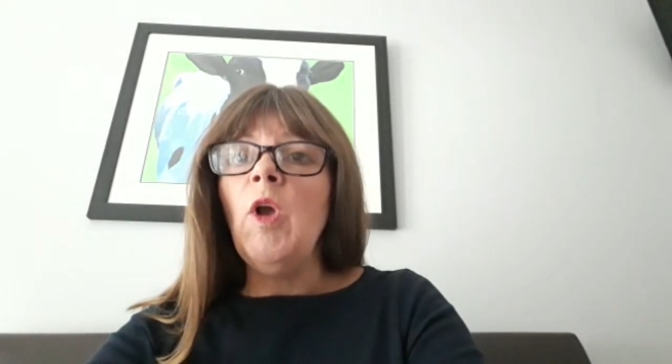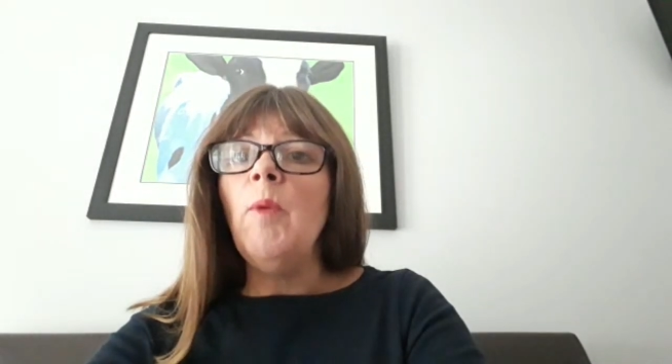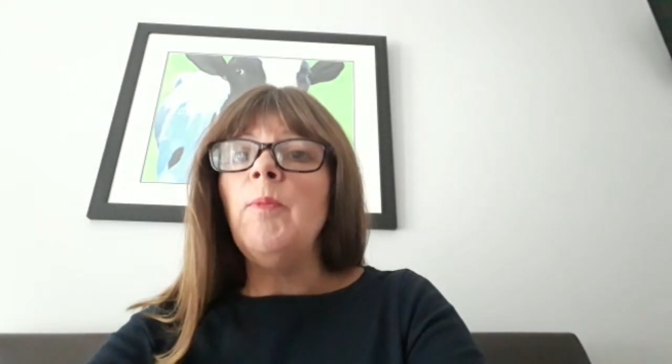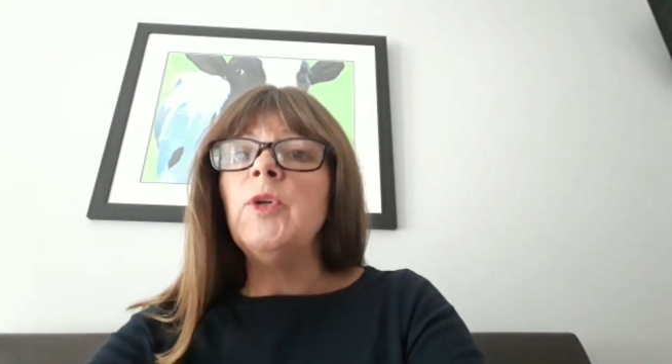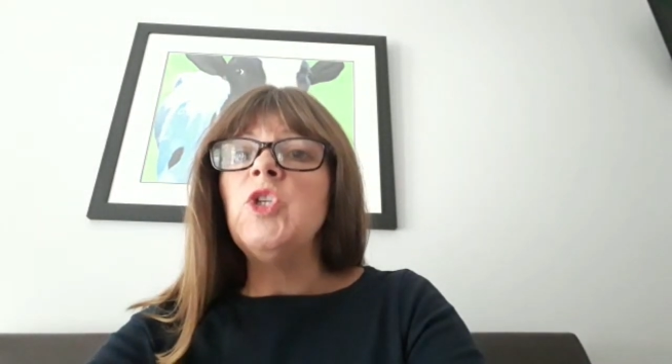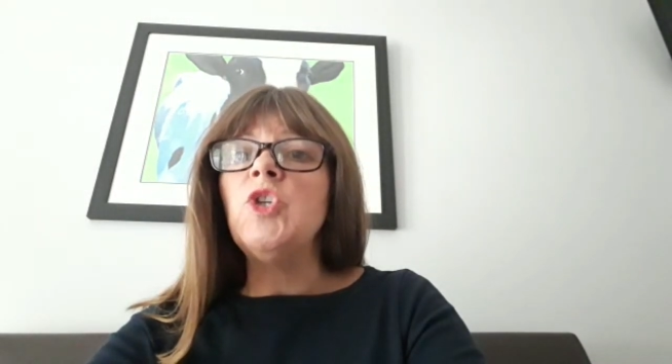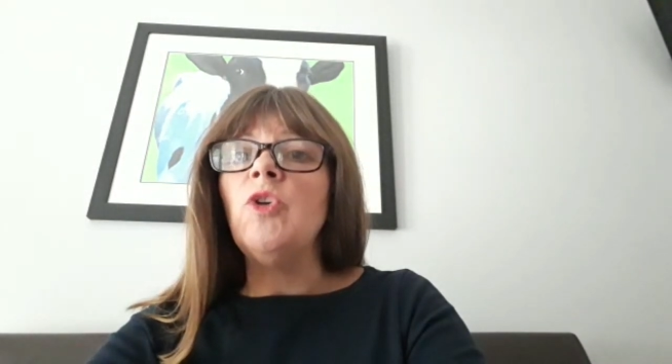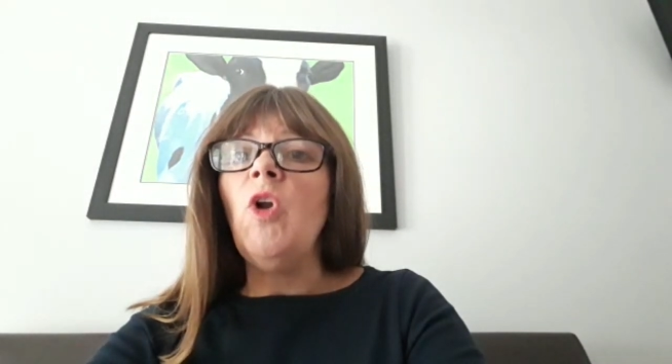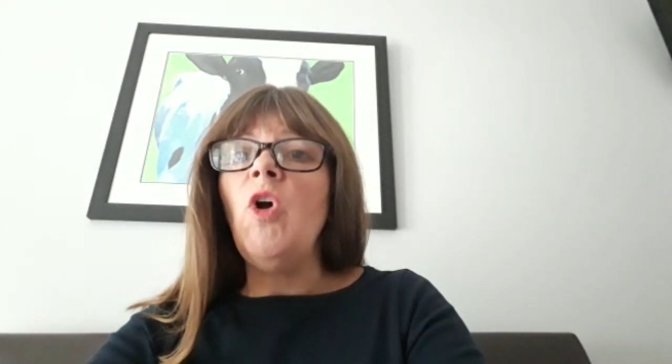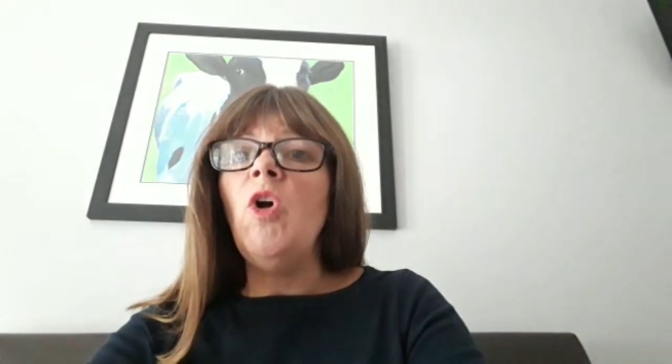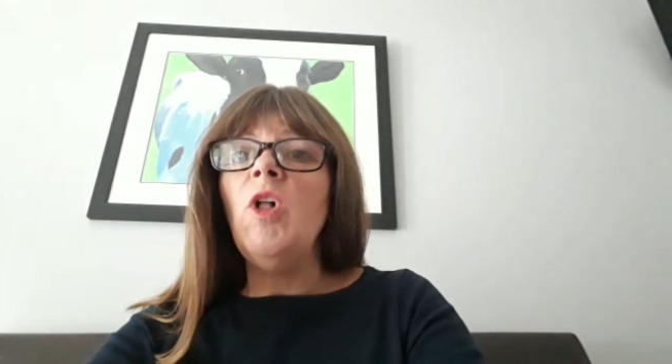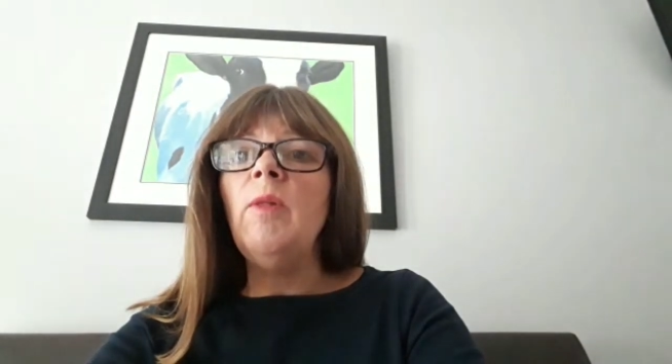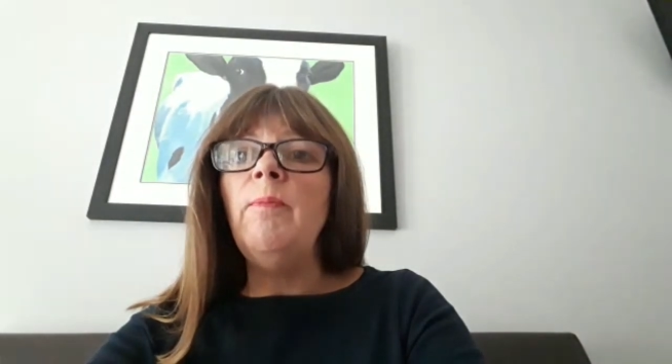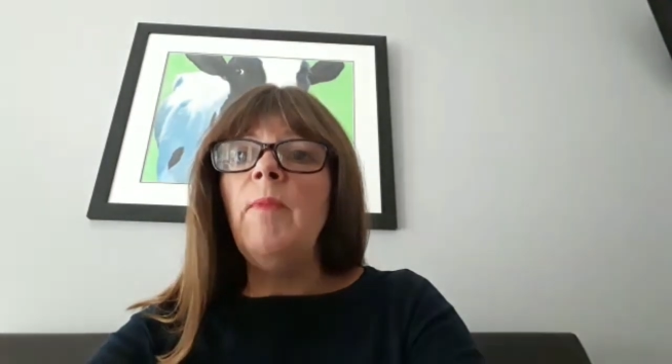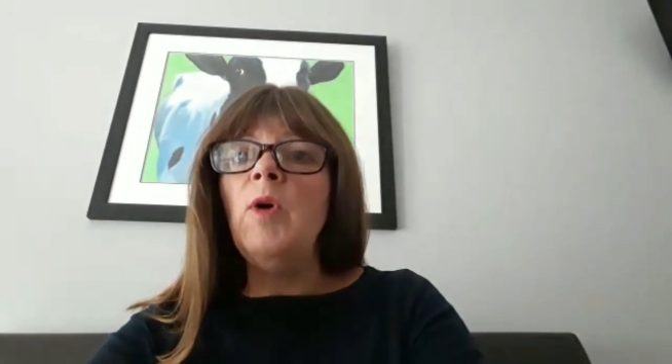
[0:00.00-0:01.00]
but you're
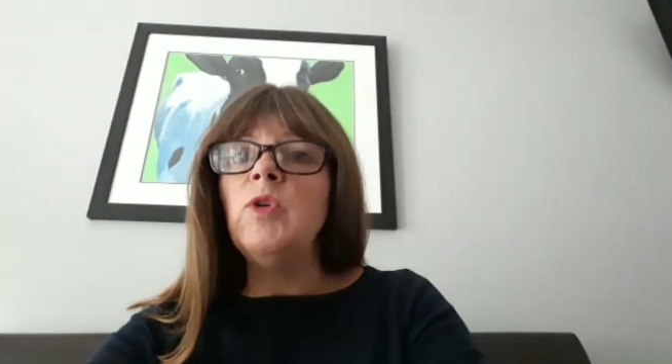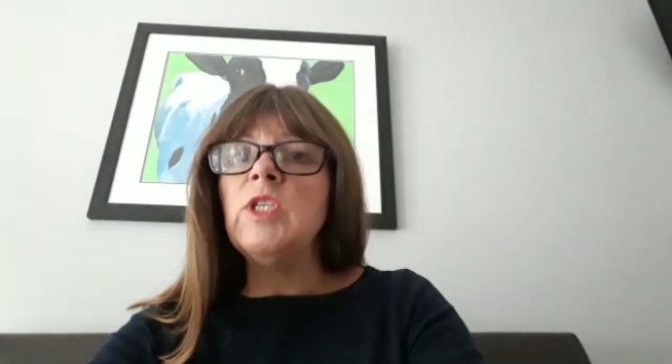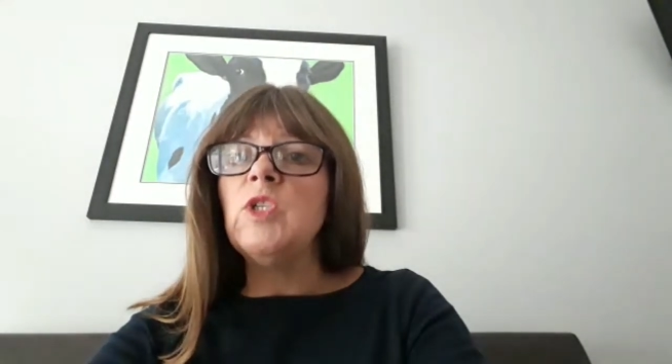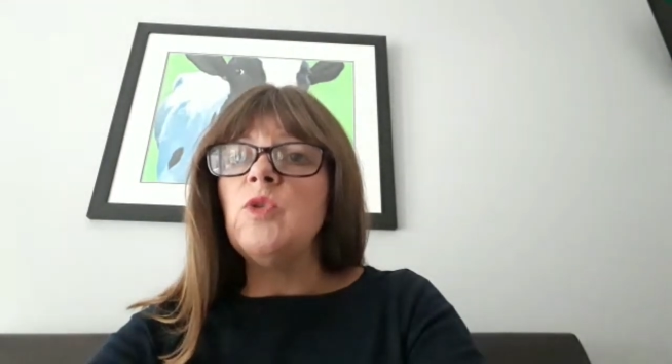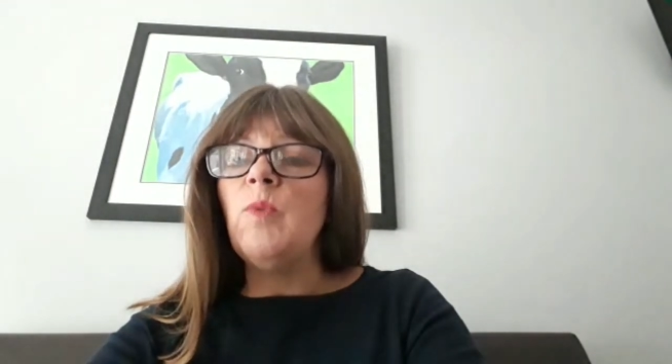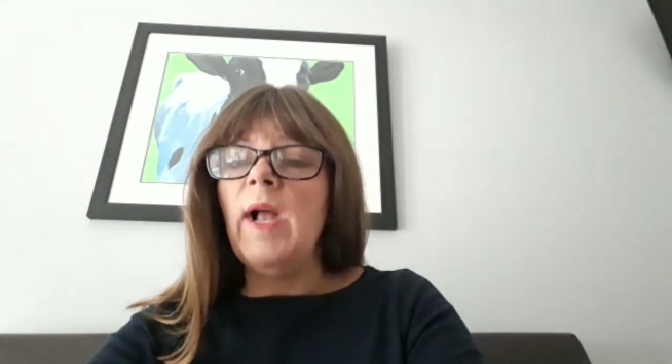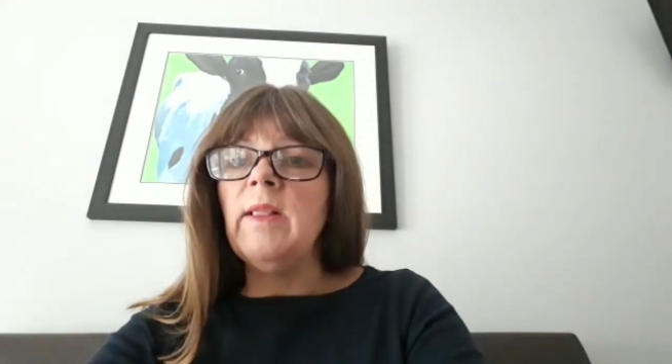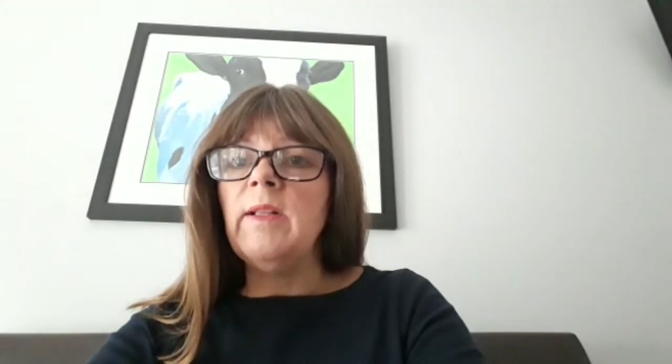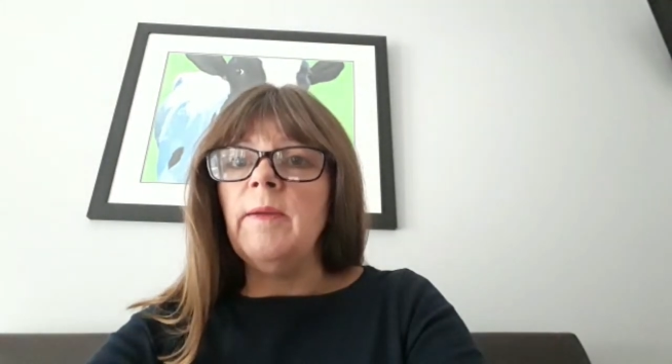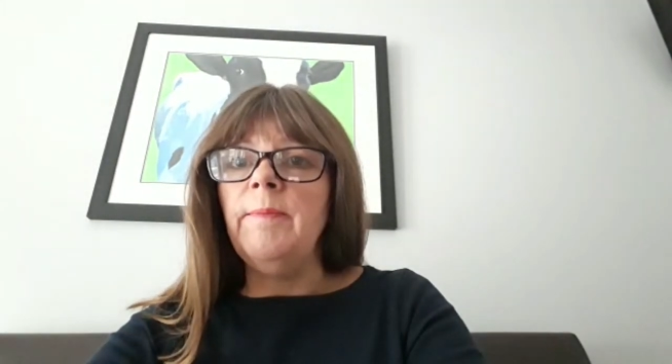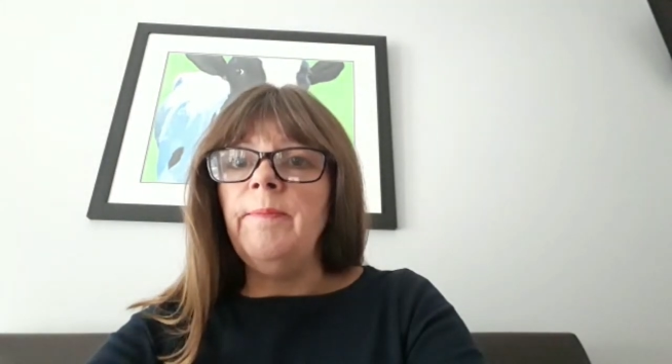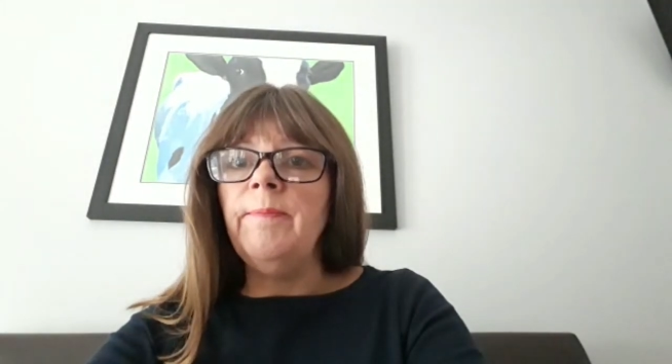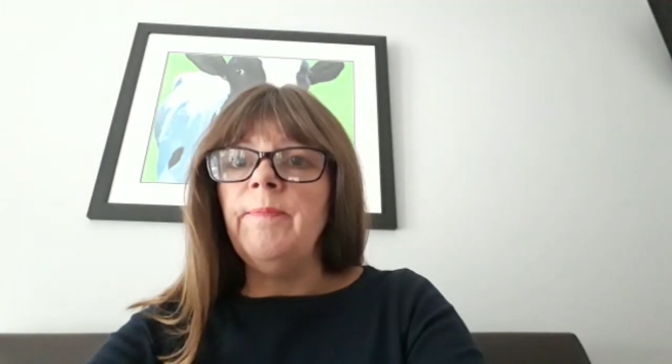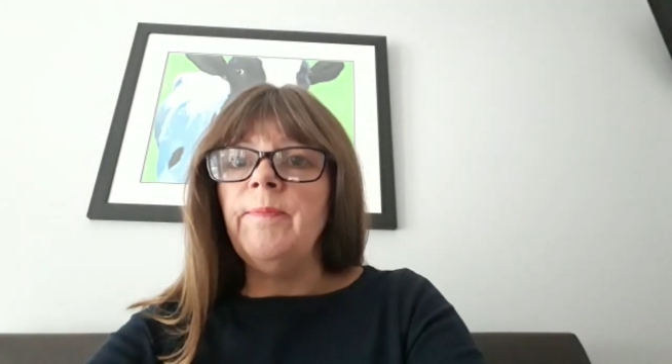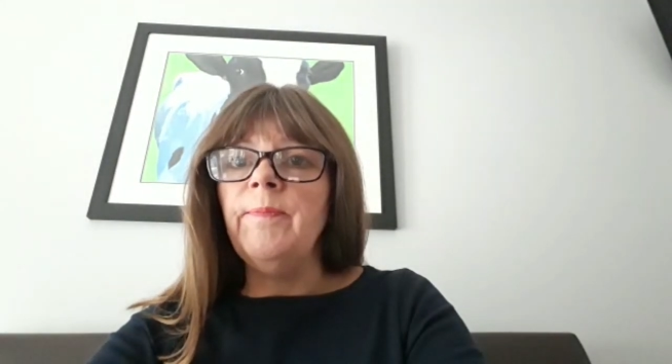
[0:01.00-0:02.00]
all most welcome.